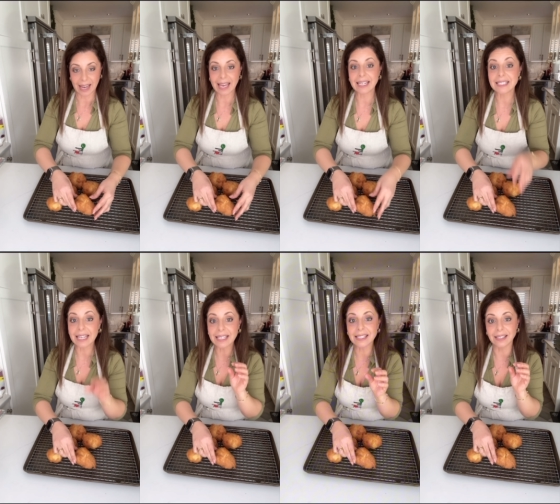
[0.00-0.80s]
And it
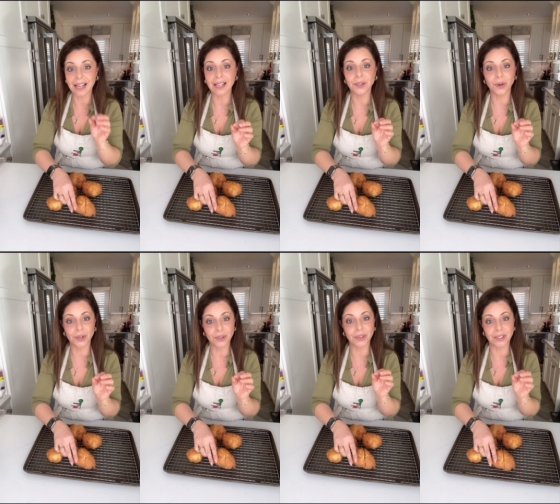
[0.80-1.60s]
takes a lot
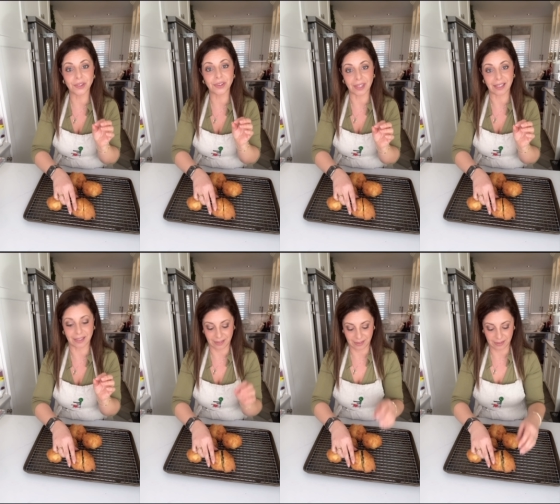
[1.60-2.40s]
longer than you
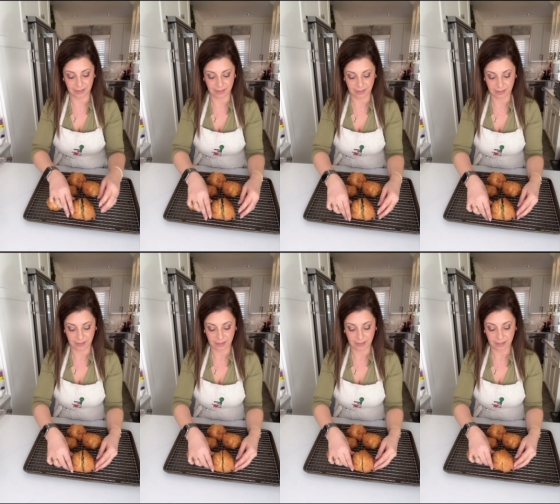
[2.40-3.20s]
think
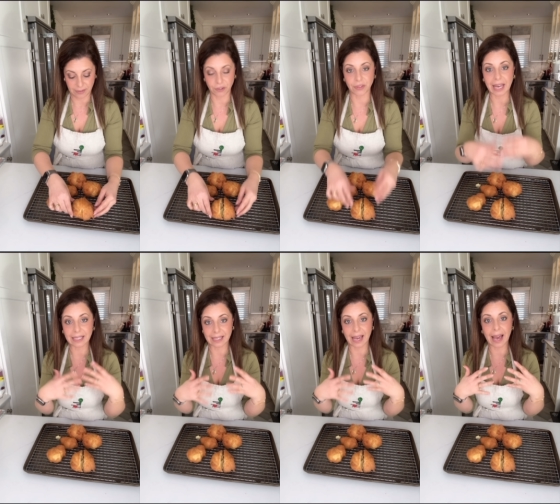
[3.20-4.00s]
for
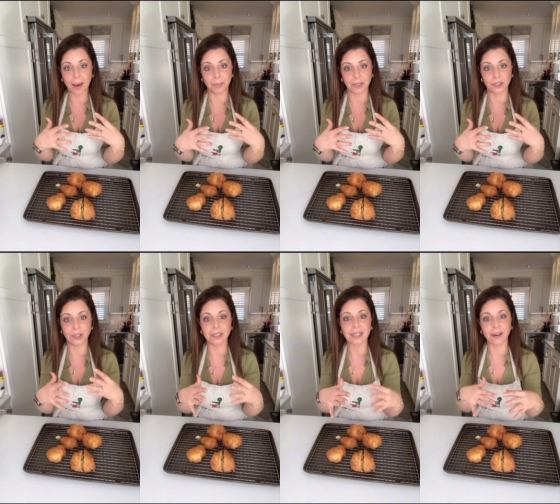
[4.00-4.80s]
that to happen.
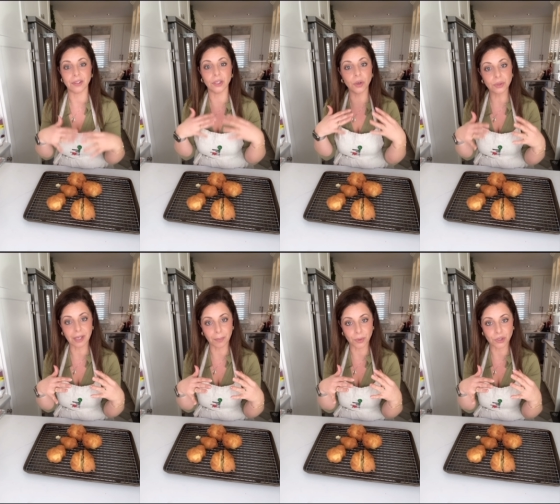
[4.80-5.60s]
You need to have a low
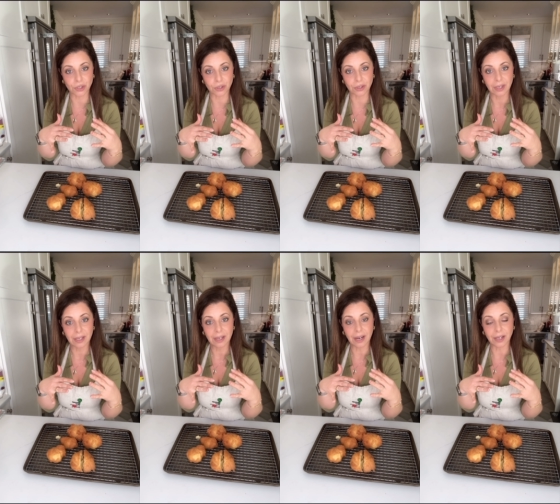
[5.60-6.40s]
temperature
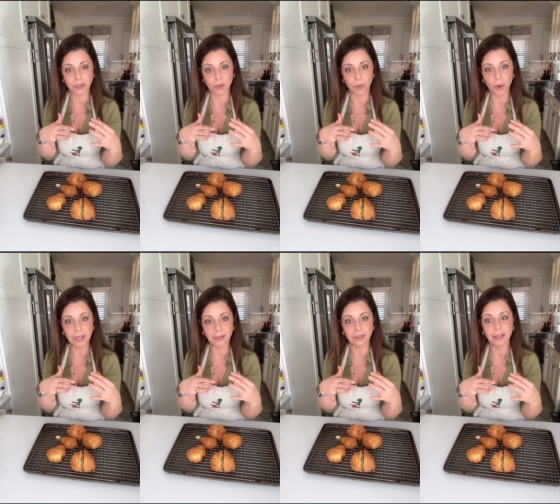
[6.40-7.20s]
on your
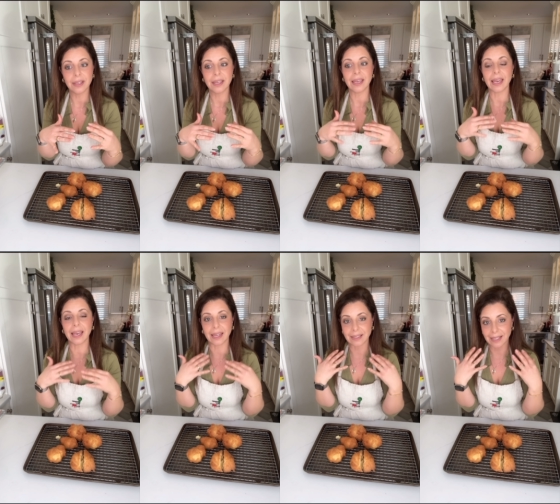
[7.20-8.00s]
oil,
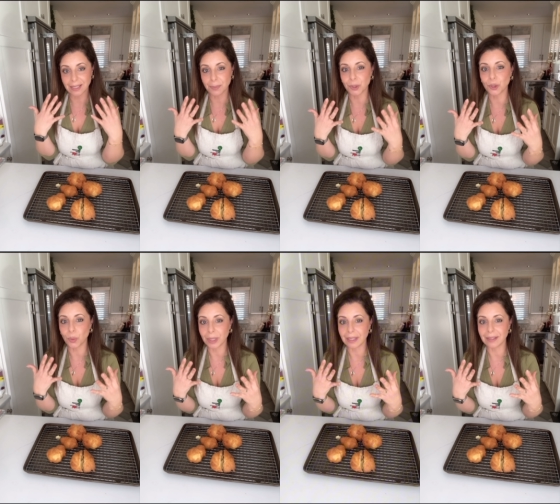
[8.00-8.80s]
and it takes
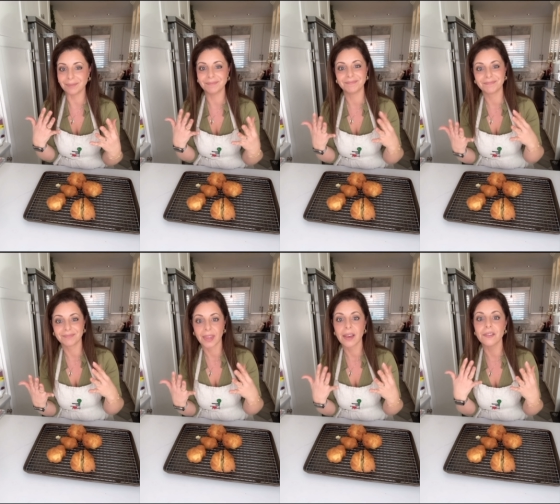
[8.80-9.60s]
between
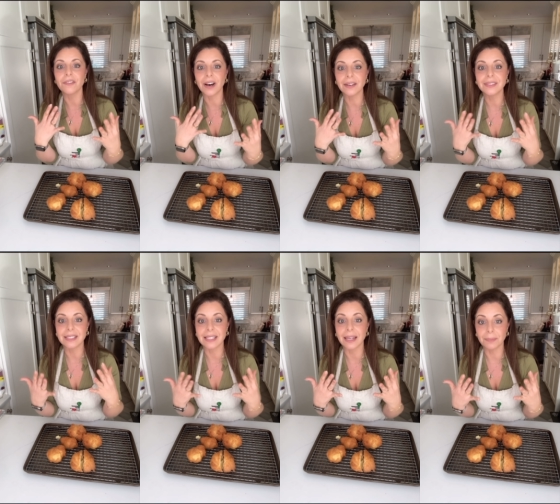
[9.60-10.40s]
5
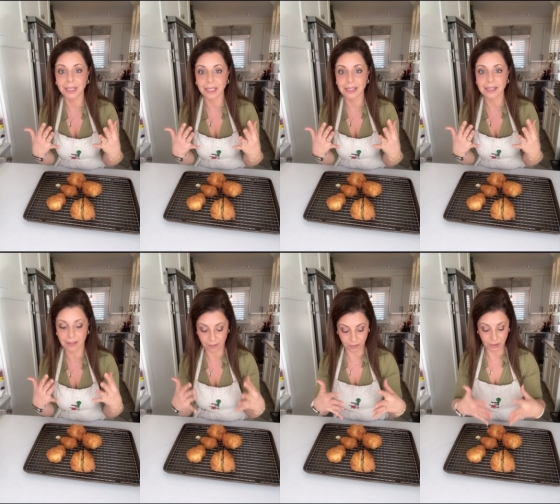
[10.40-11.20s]
to 10
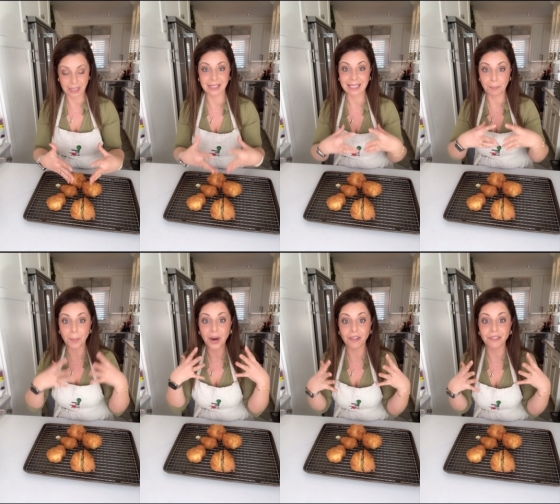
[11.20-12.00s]
minutes for these to
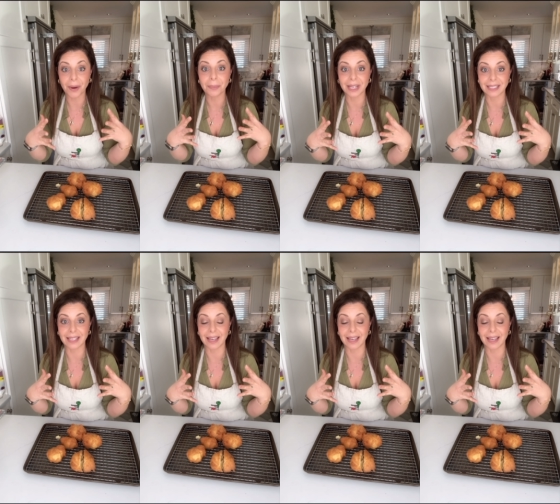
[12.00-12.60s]
puff up like